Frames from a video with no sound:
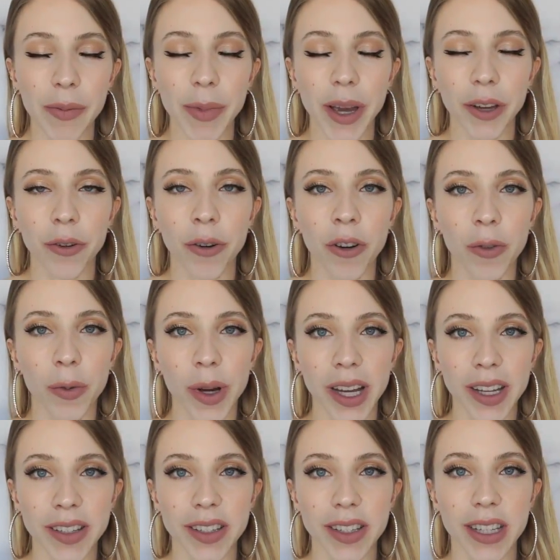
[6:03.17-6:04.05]
And my goal
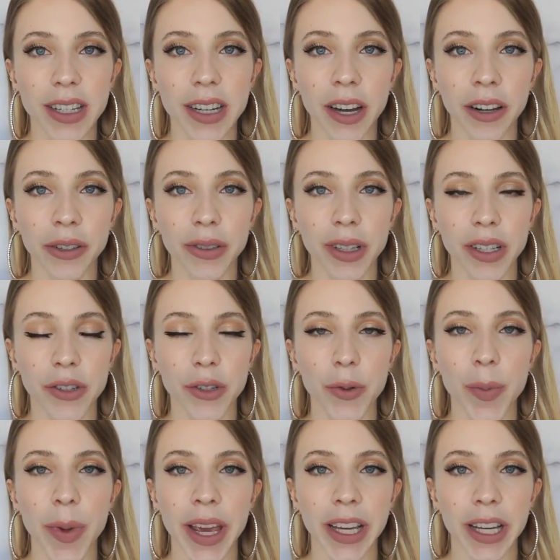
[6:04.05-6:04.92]
was to not only
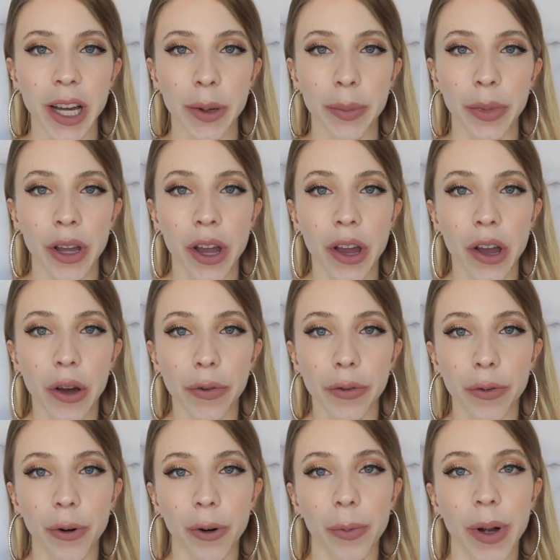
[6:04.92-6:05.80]
do makeup
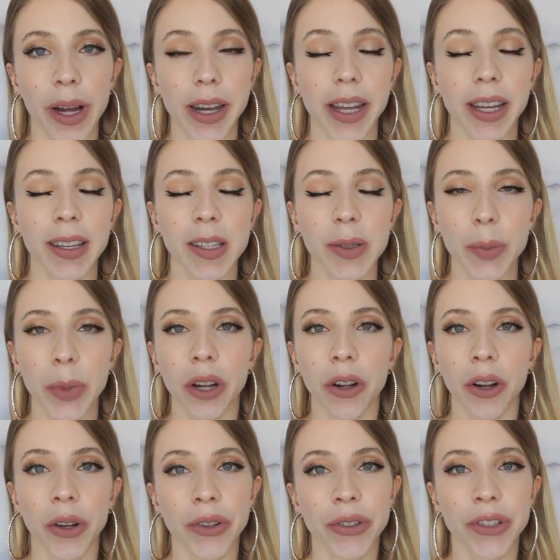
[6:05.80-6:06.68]
for weddings,
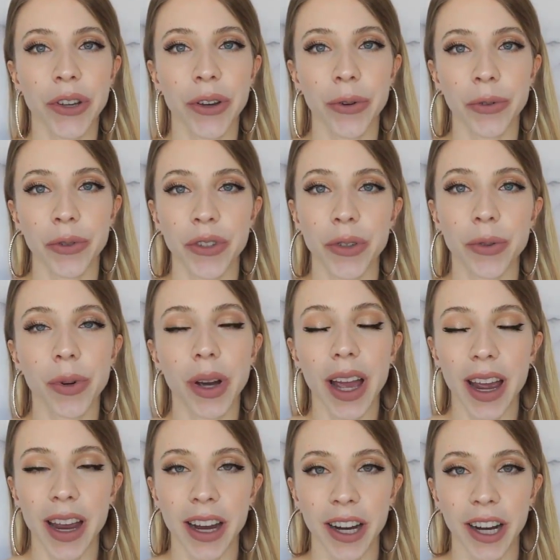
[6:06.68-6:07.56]
but also do
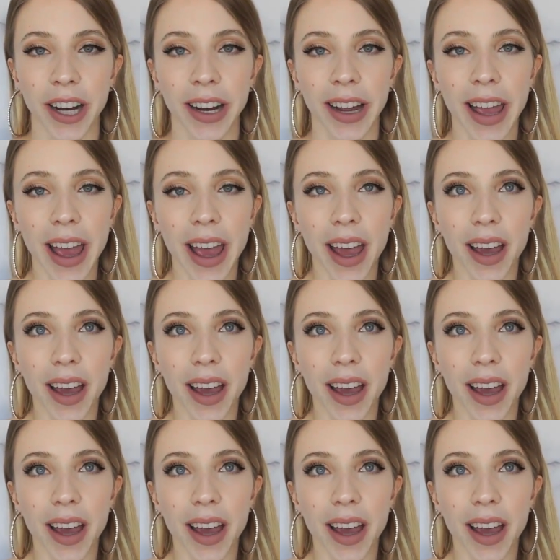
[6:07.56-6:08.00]
hair.